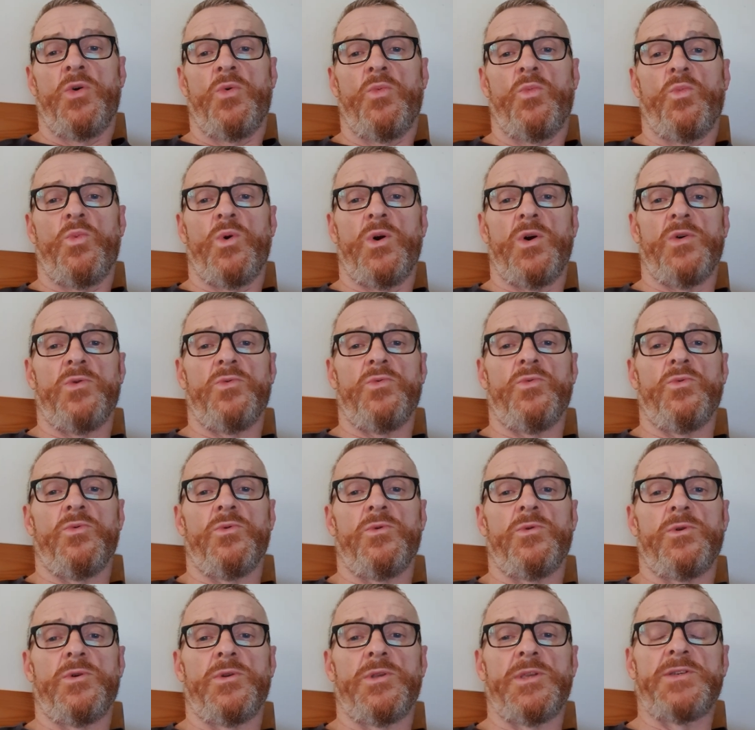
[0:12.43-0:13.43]
Well,
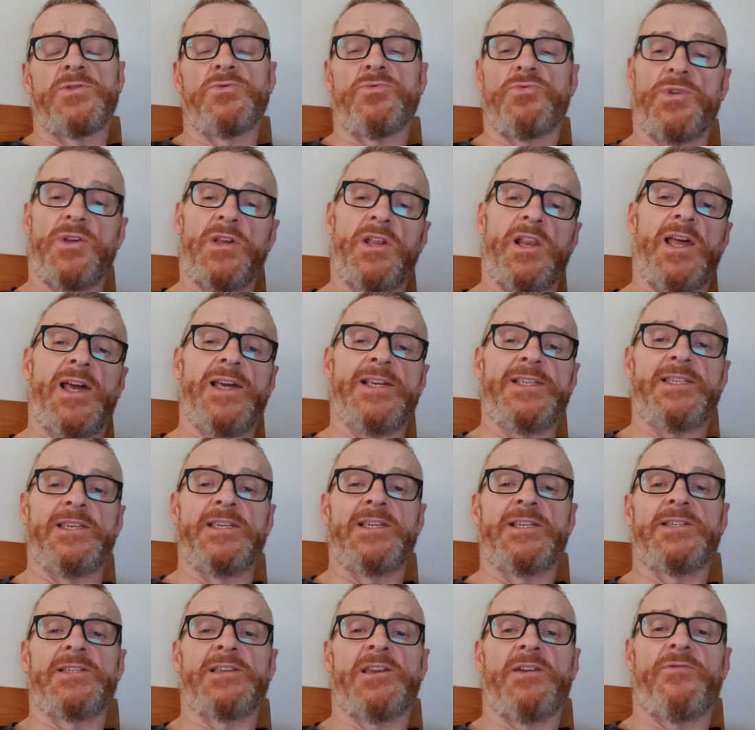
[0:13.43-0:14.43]
there's all the
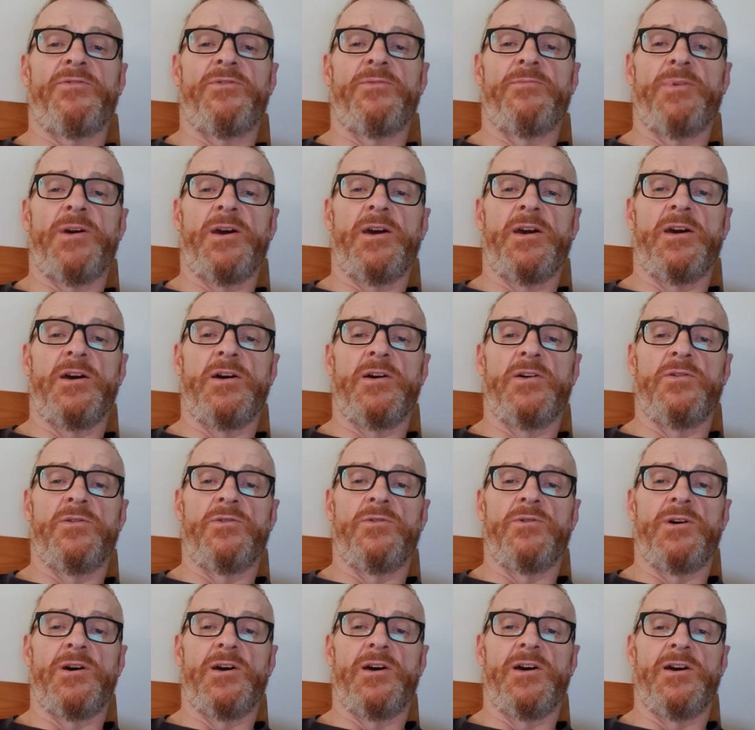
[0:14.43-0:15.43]
classic stuff
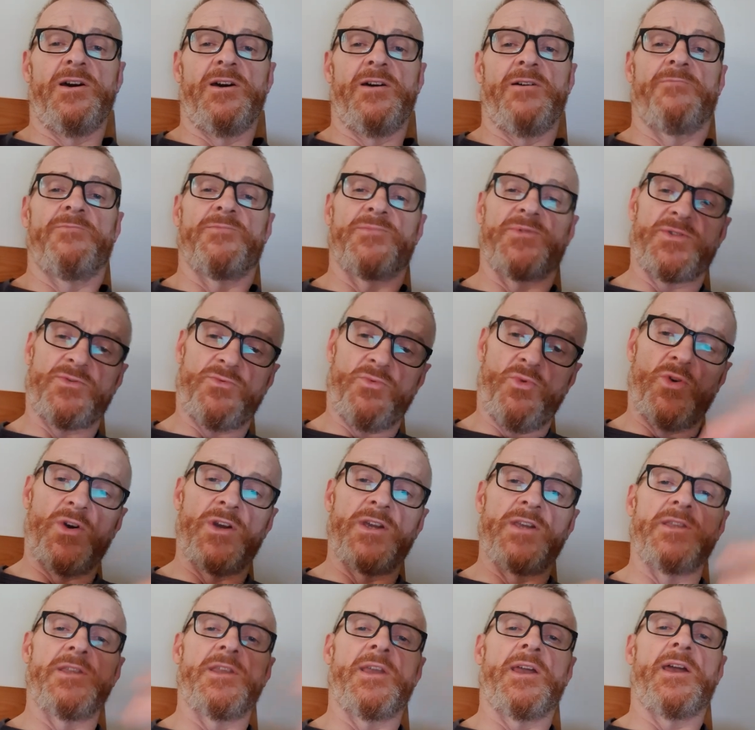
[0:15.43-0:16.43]
about
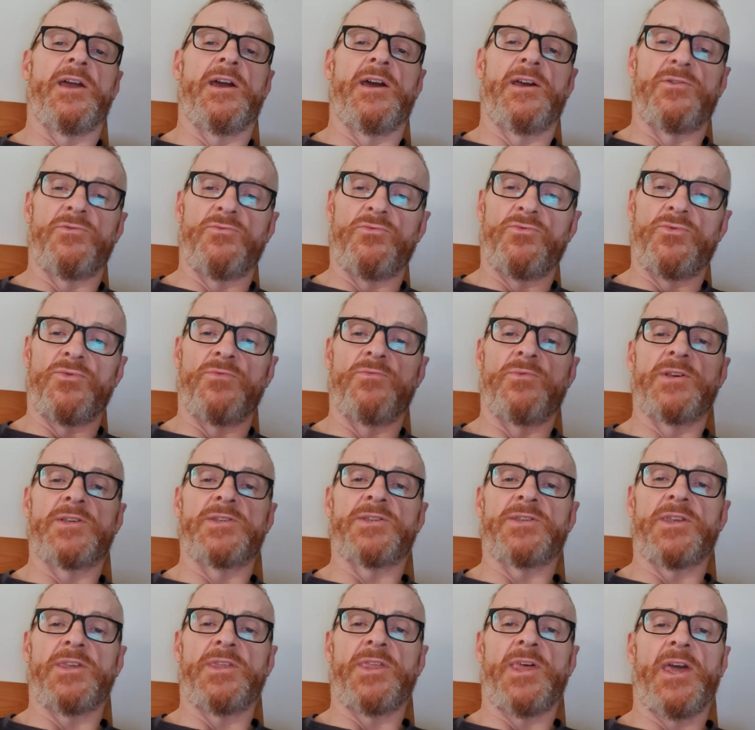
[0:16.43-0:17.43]
squatting down, all the
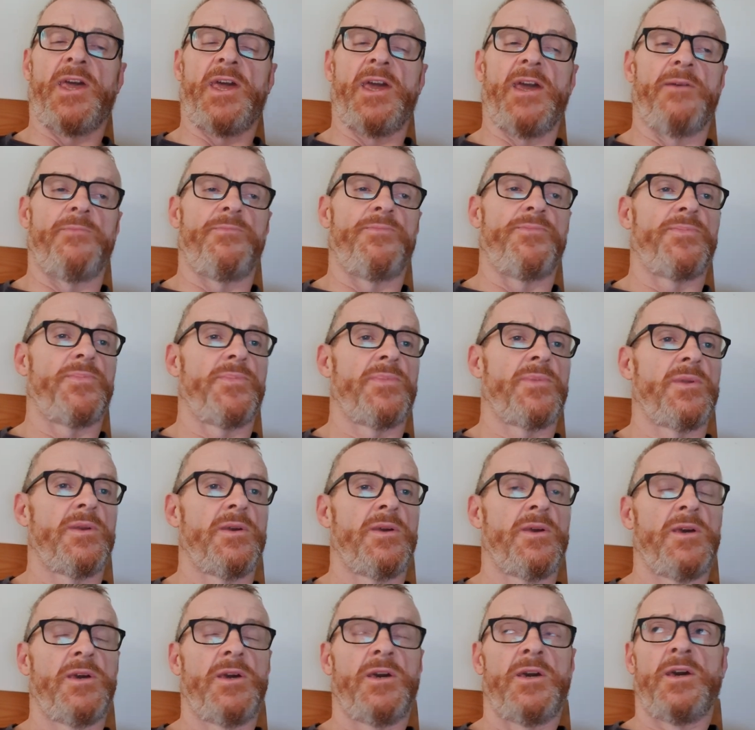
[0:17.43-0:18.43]
rest of that.
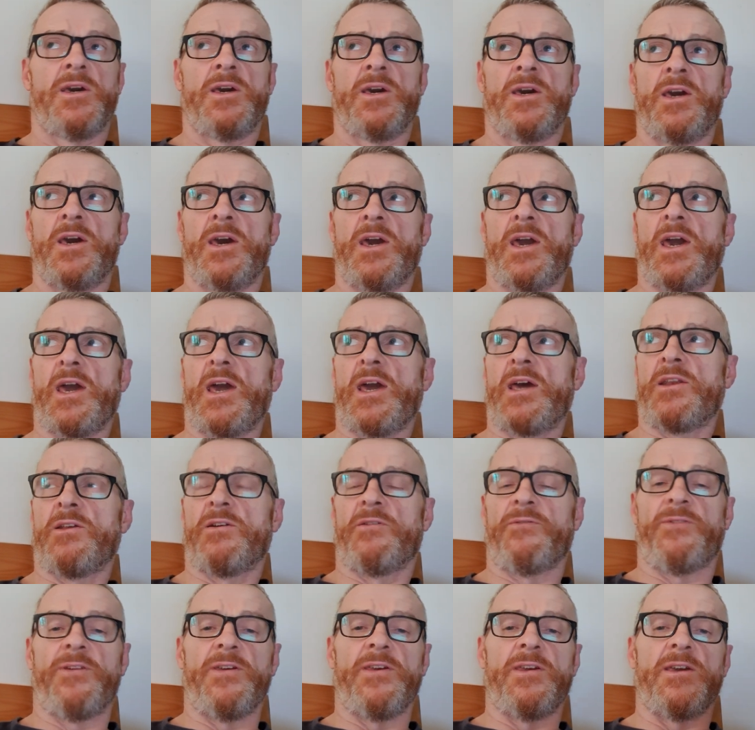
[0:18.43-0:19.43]
And I
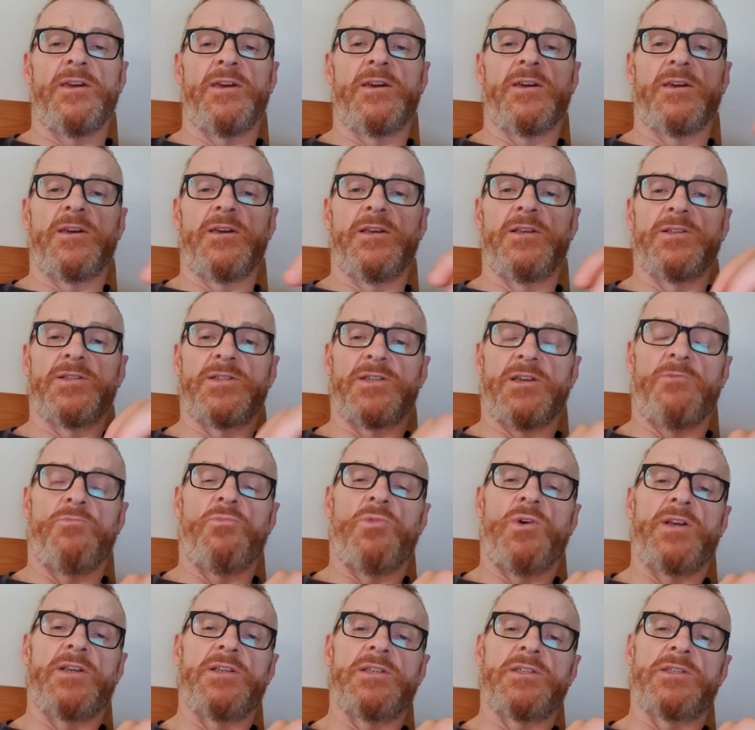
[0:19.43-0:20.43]
think in some
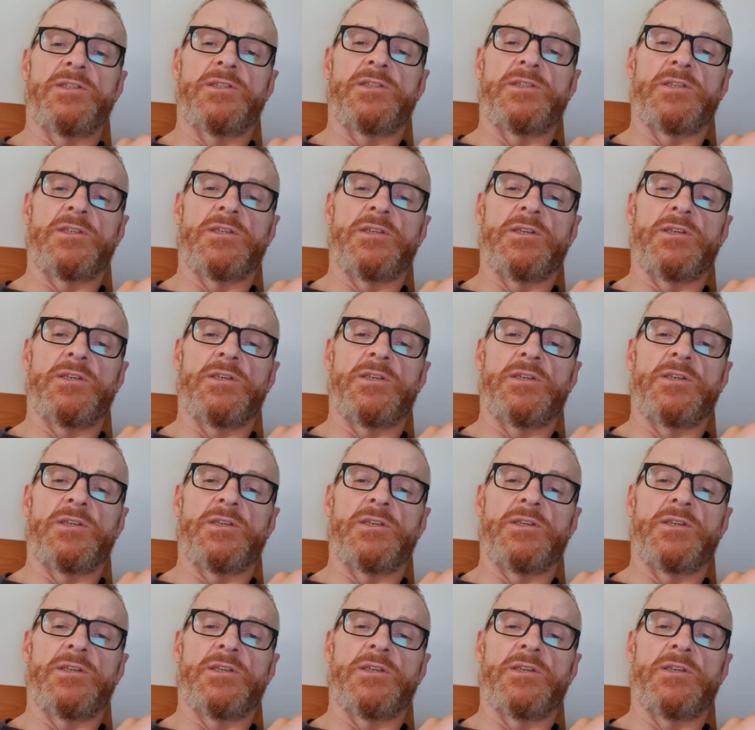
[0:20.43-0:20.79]
ways